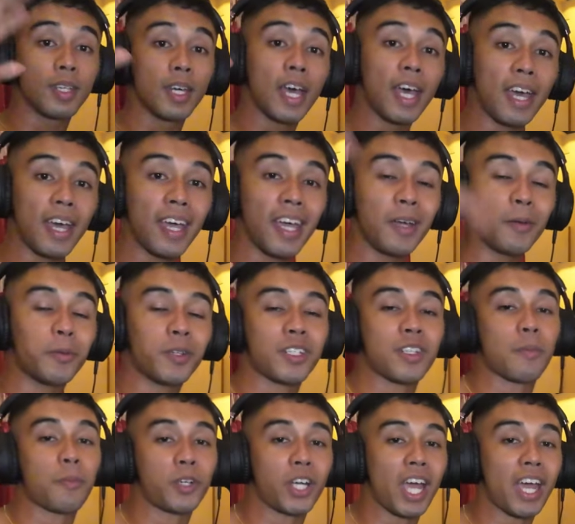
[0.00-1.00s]
Hey, what is
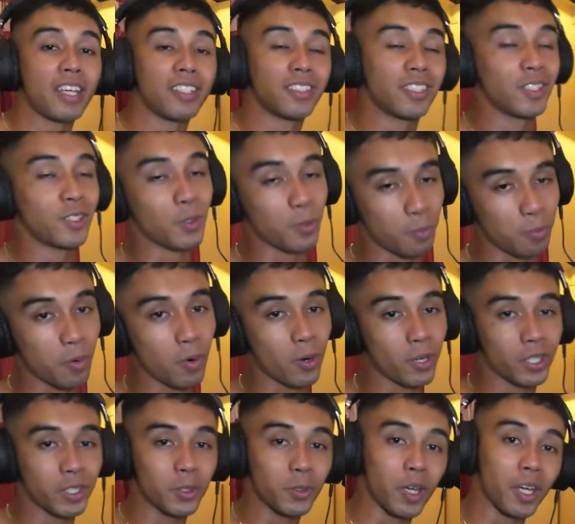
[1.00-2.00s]
up, you guys? It's your
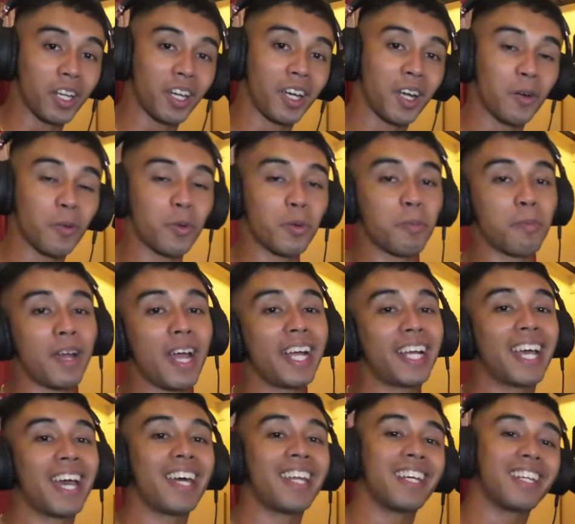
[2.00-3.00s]
boy Straydog here. We're back
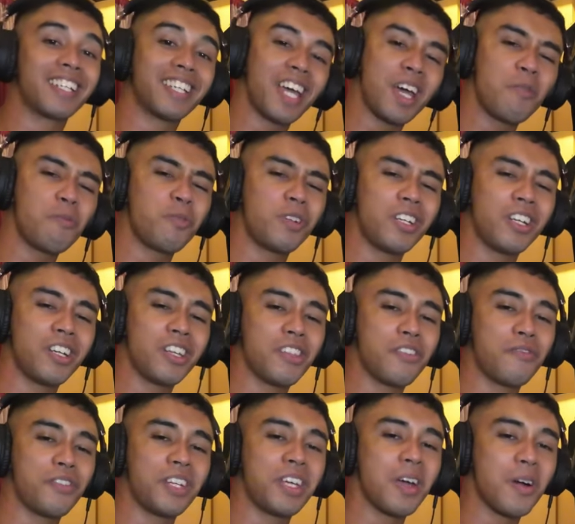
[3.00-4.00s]
at it again with another
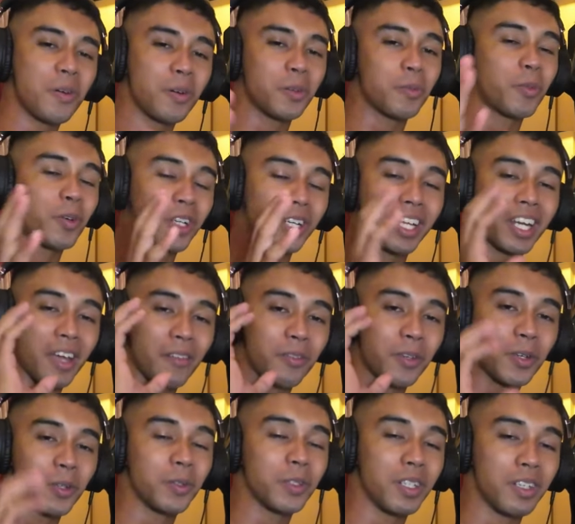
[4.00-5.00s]
video. Good morning, good
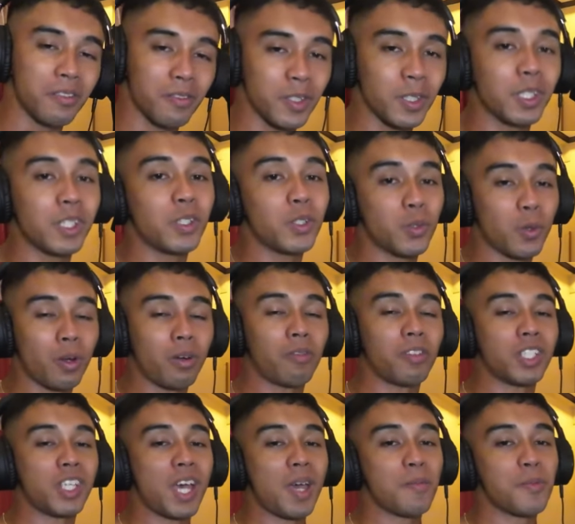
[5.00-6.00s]
afternoon, good evening to
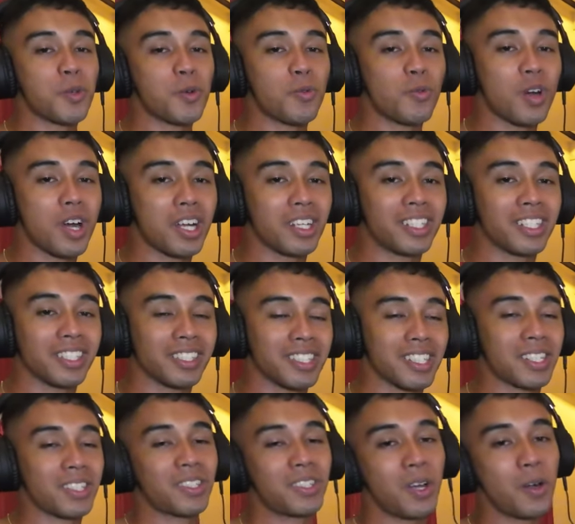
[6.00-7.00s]
whatever time you're watching
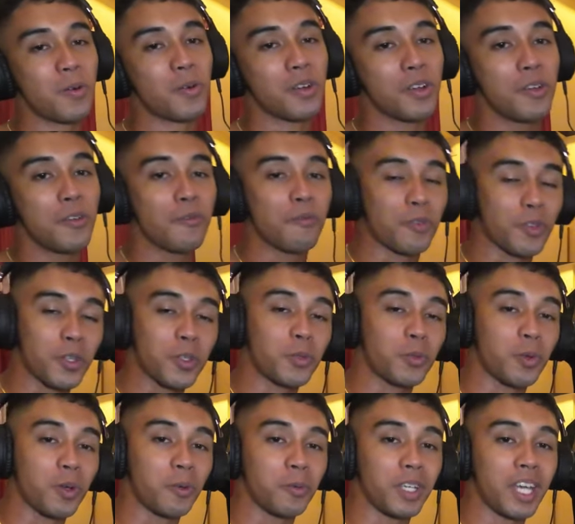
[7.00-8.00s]
this. So for this
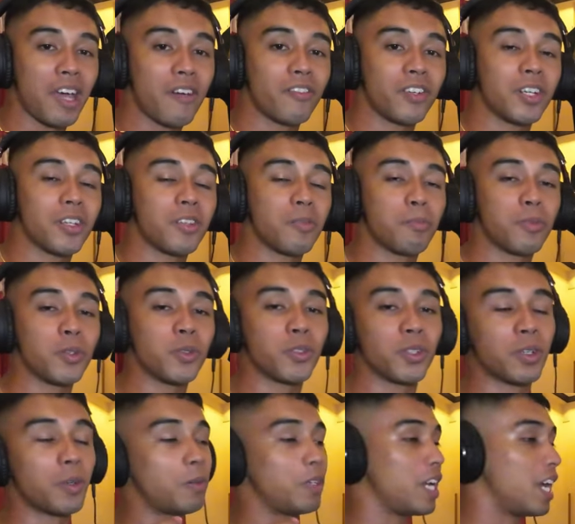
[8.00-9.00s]
one, we have another
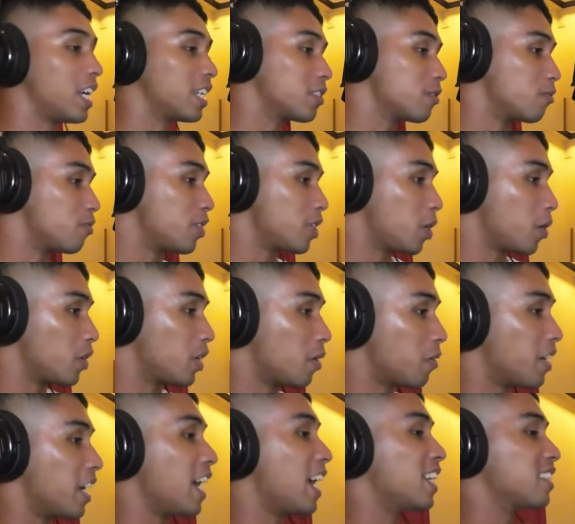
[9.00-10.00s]
musical reaction video in
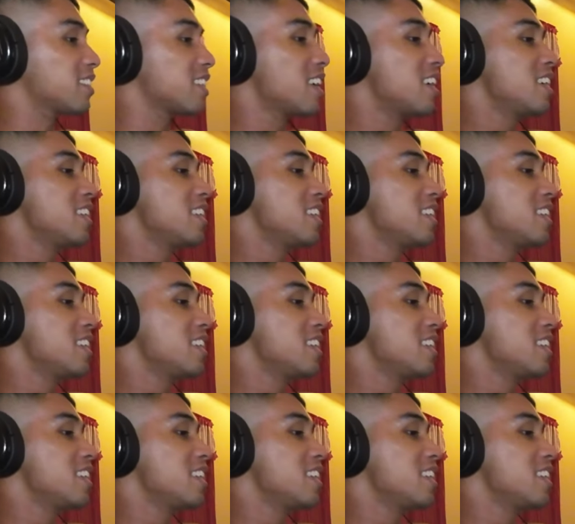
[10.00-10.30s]
our hands.